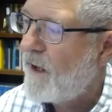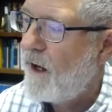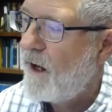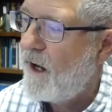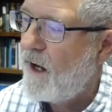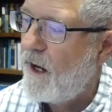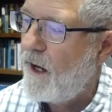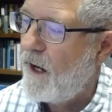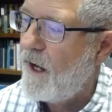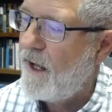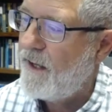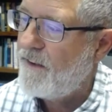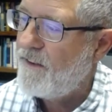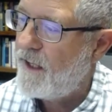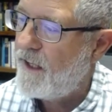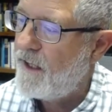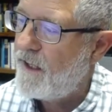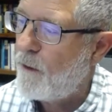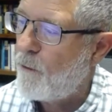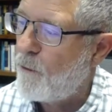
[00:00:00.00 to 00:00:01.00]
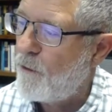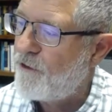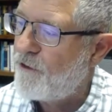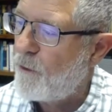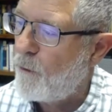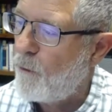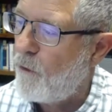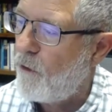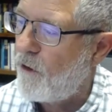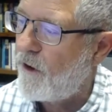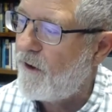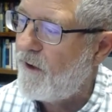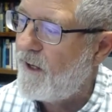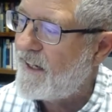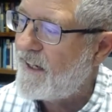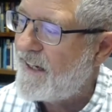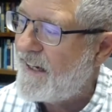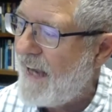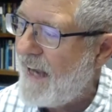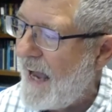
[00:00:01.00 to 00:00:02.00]
And then there was a war
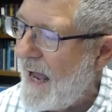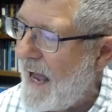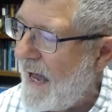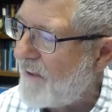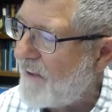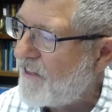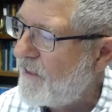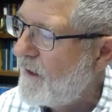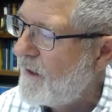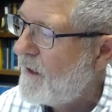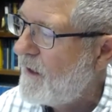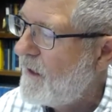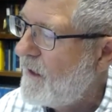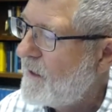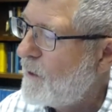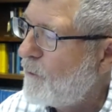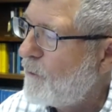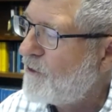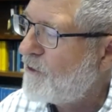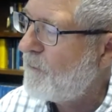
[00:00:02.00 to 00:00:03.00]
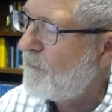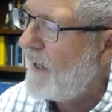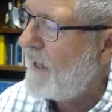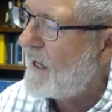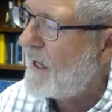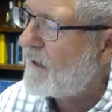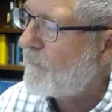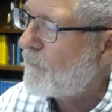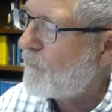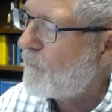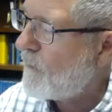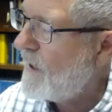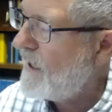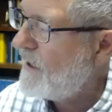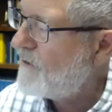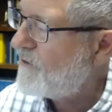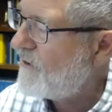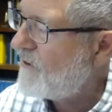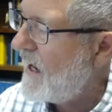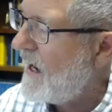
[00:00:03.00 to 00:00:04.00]
at Gath. There was a man of
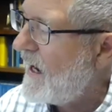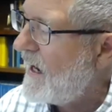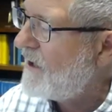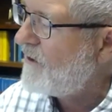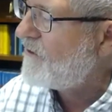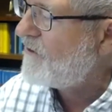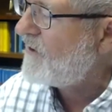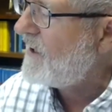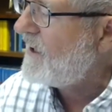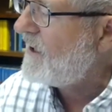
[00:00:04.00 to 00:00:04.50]
great size,